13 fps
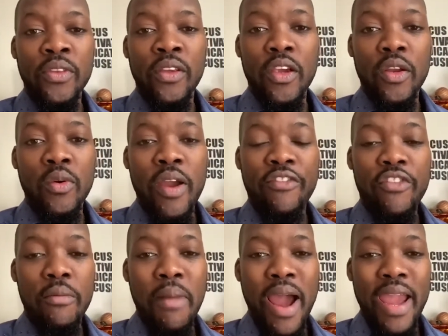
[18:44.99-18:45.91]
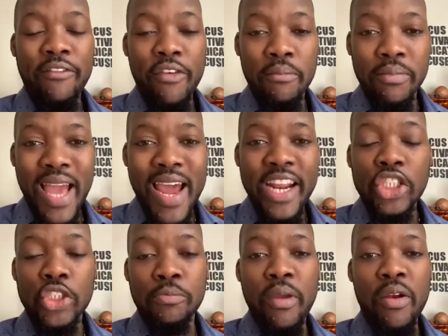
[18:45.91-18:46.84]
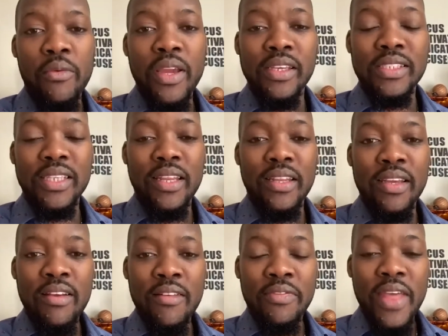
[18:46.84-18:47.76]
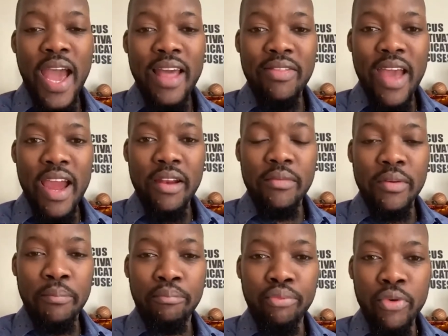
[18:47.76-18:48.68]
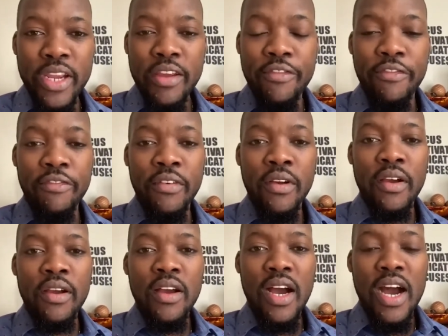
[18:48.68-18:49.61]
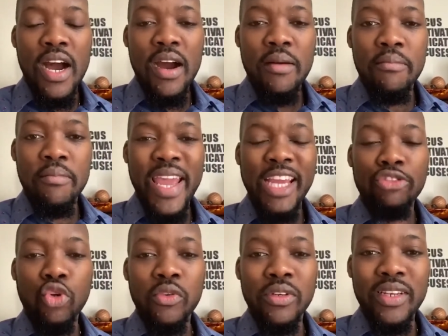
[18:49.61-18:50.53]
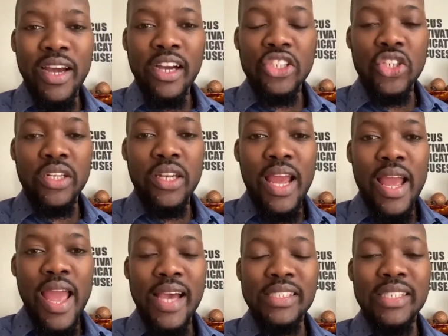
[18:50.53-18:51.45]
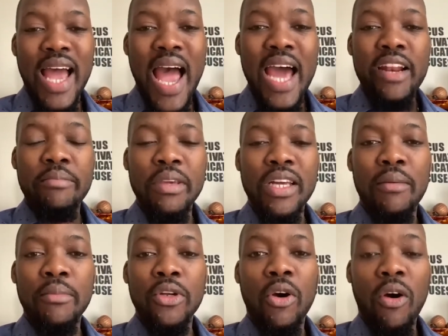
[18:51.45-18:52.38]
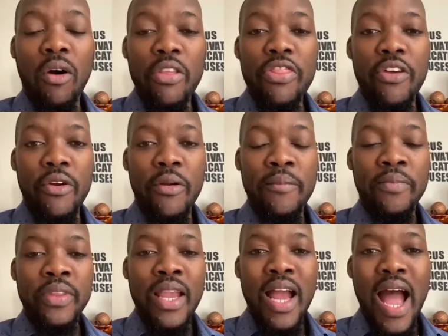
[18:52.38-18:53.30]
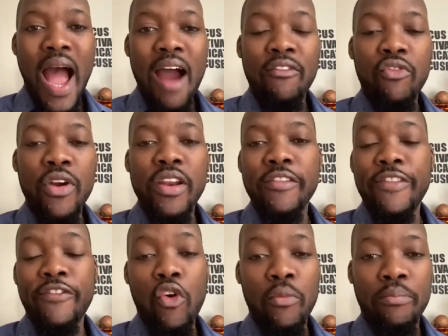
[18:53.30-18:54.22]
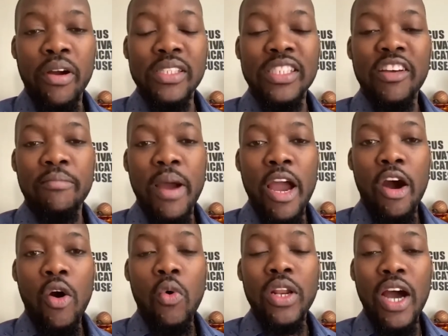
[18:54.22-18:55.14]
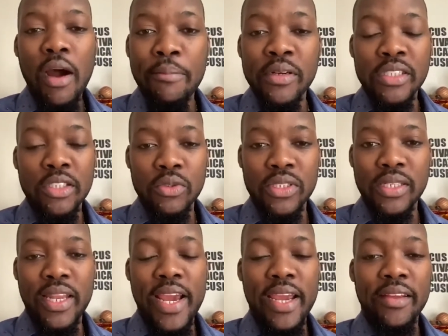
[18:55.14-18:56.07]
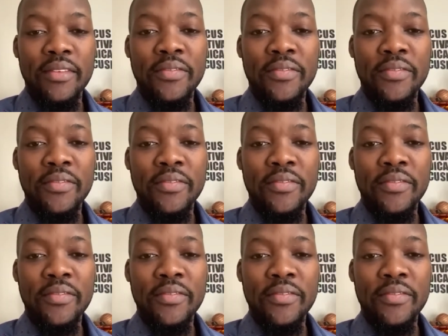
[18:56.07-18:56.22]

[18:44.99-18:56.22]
You know, and from that experience and that brief introduction as to how to become an author, I've written 4 books of my own up until today.